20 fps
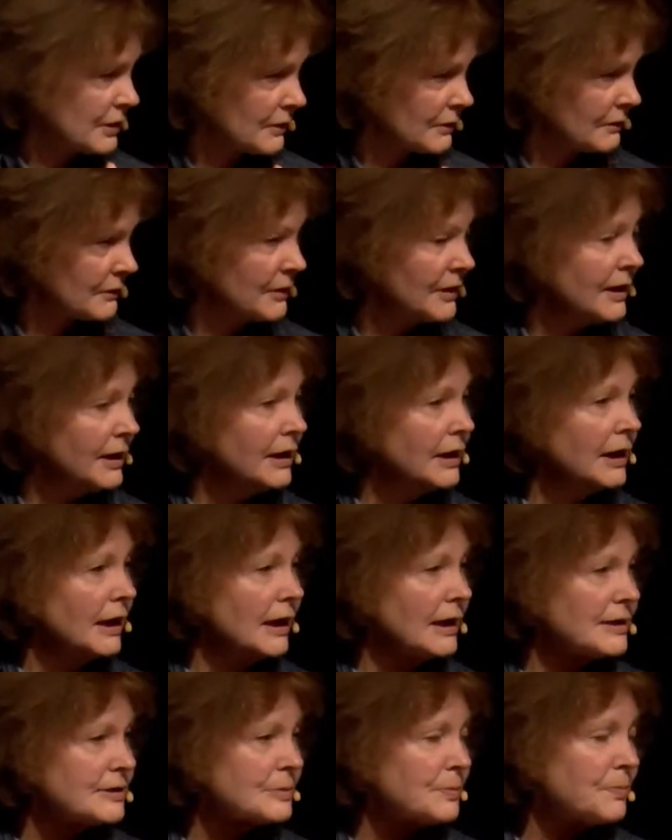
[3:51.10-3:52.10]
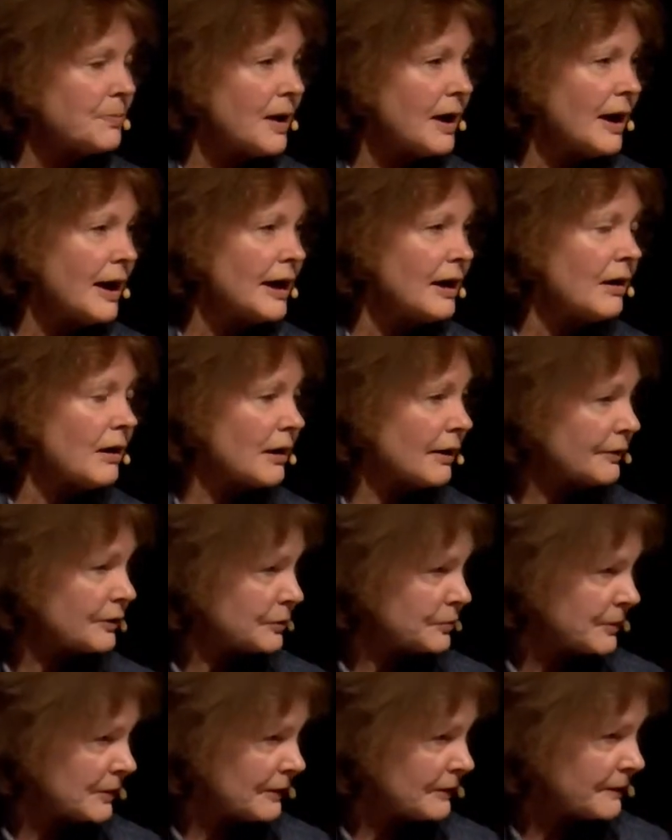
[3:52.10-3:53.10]
other. And it's my
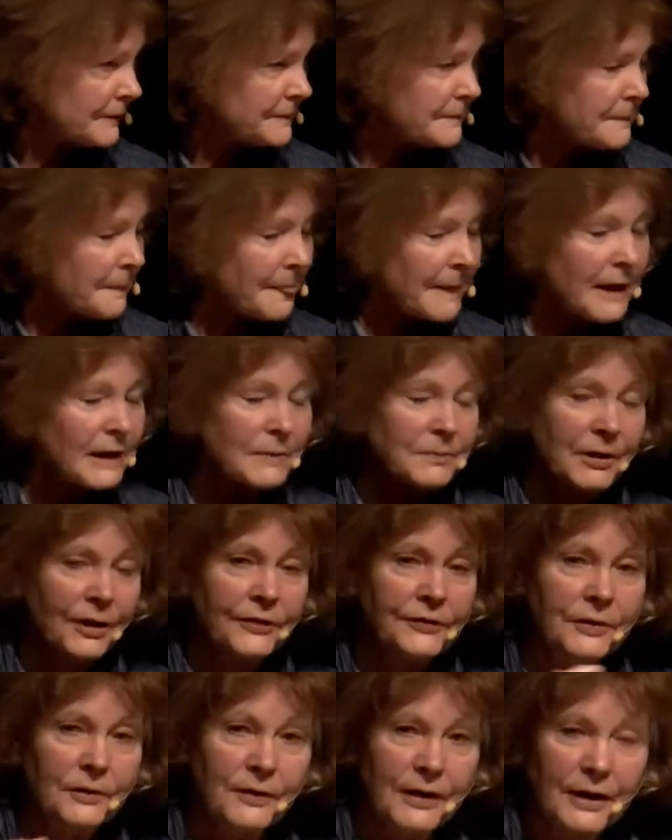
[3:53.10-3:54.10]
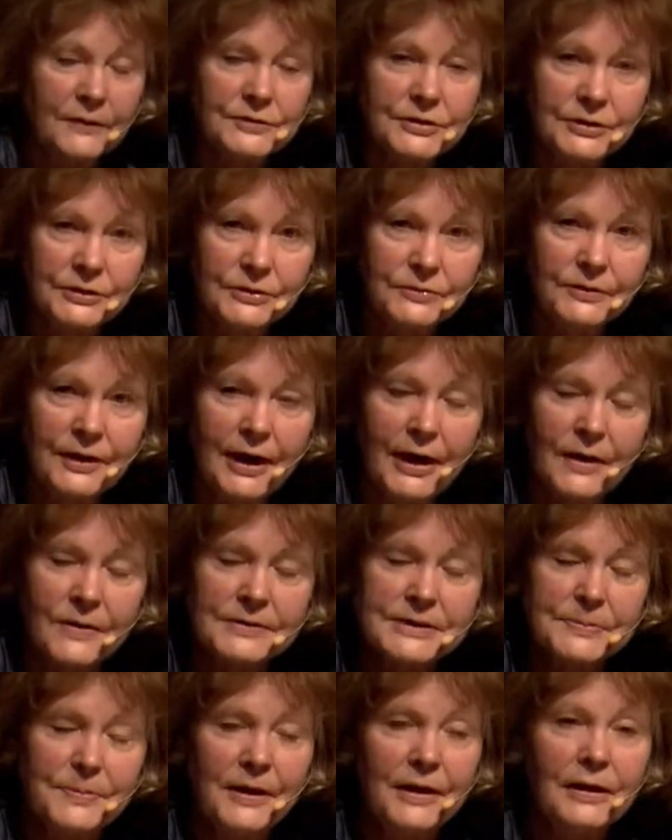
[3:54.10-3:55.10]
argument and I'm going to throw it out to you now.
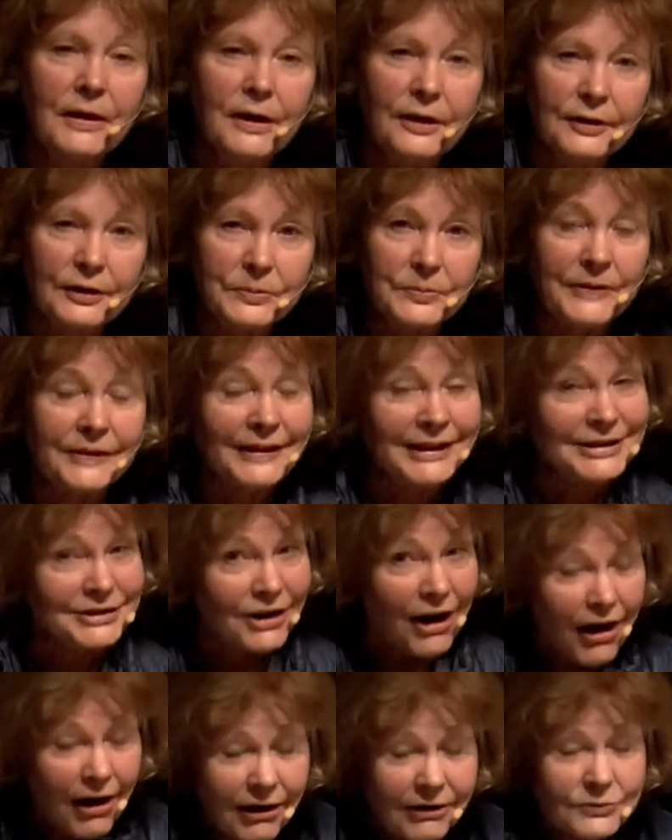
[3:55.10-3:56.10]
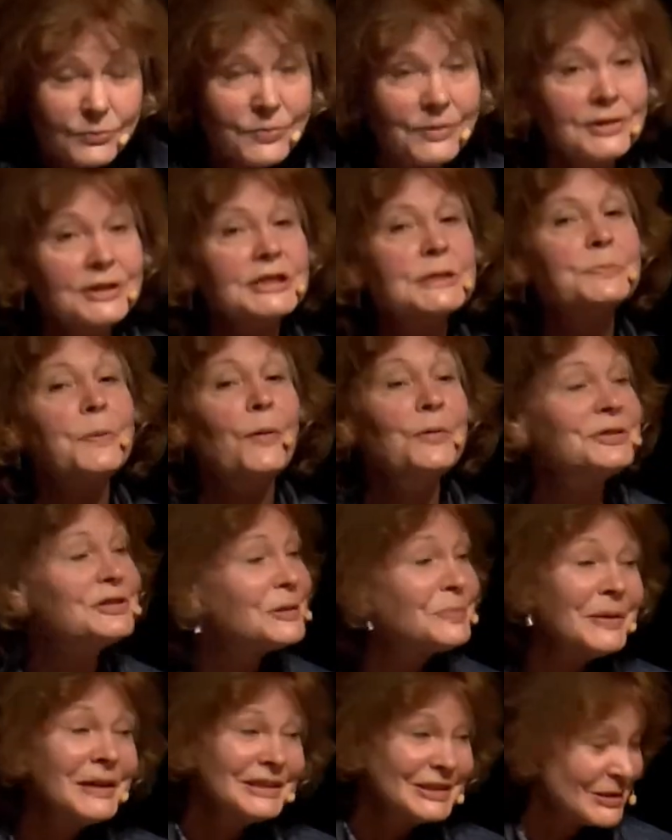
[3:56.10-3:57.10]
It's my argument that it's our we're supposed
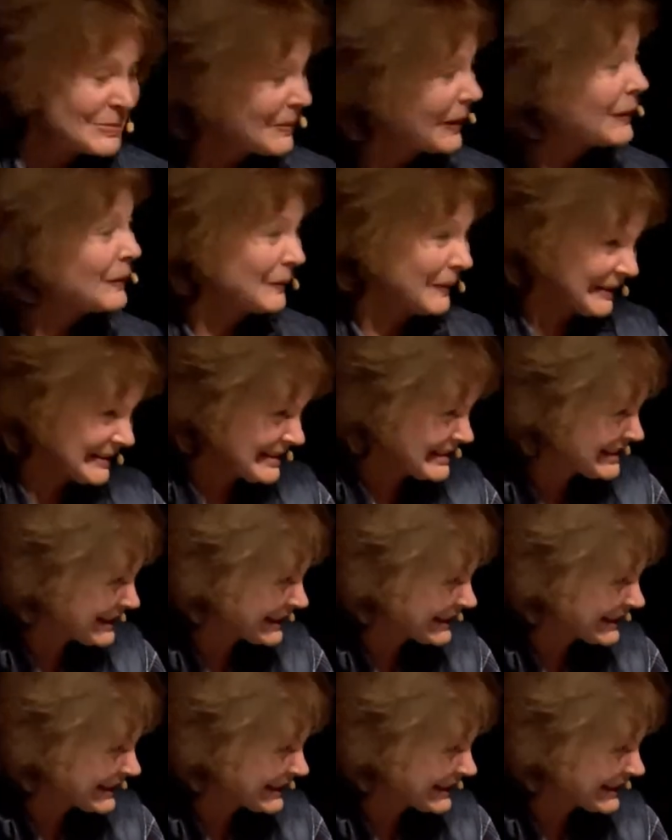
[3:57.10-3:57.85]
to be the smart ones,